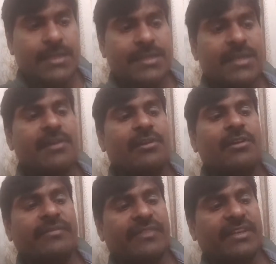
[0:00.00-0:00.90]
are not
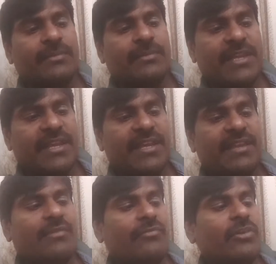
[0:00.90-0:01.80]
affected by air,
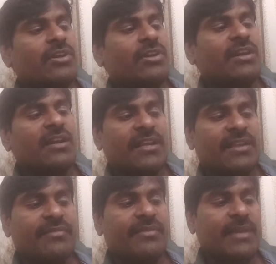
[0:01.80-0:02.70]
water and
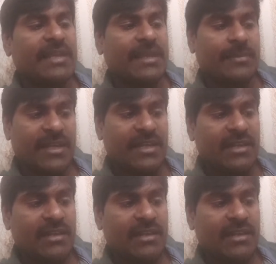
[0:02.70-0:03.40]
even by chemical,